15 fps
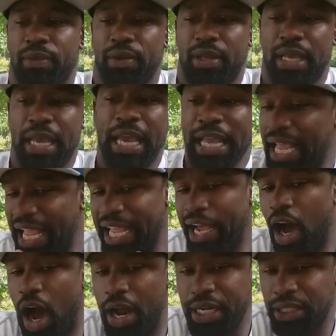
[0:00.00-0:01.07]
and
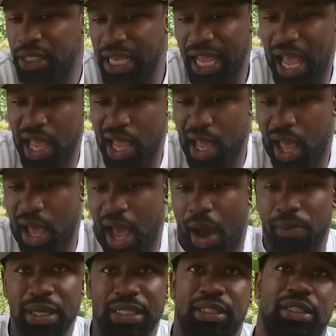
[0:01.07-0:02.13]
honestly, I
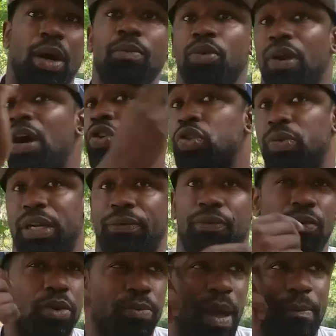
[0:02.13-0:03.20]
was somewhere else with it for
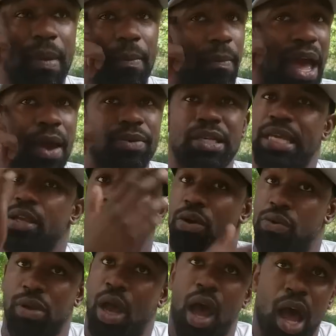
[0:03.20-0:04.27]
real. My man was like,
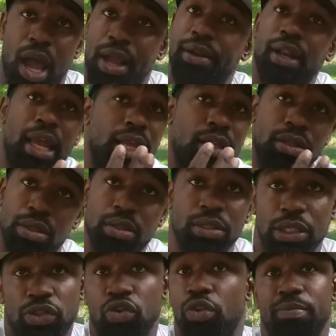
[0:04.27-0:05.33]
yo, all right, like,
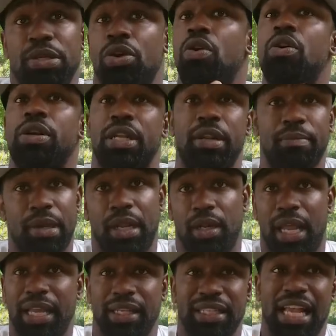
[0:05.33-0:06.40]
it's gonna be on in a minute,
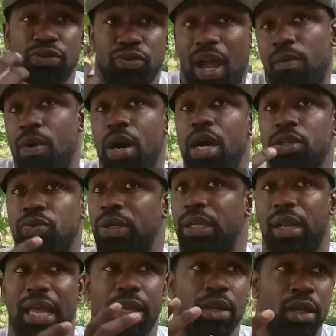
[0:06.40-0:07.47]
like, cause that's where I was with it,
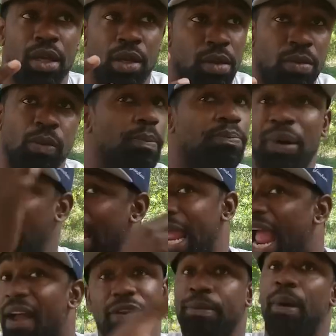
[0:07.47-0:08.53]
like with Brad,
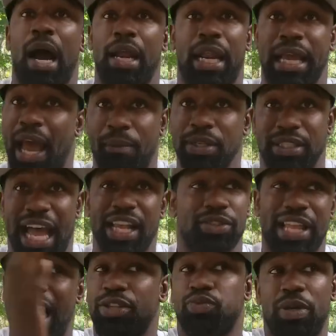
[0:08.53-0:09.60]
everybody, like I was.
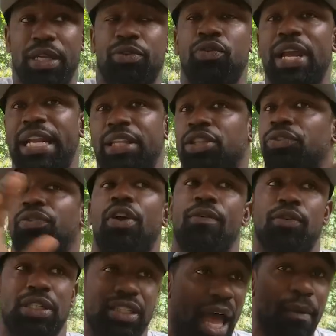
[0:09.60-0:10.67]
That's what created the third,
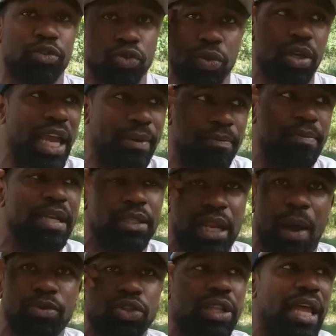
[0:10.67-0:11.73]
because I'm sort of like I
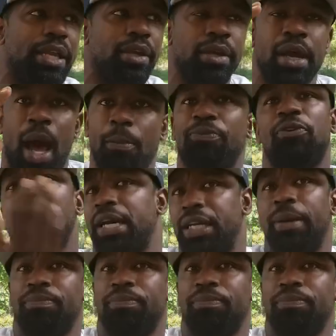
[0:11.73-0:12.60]
was like, I'm fucking up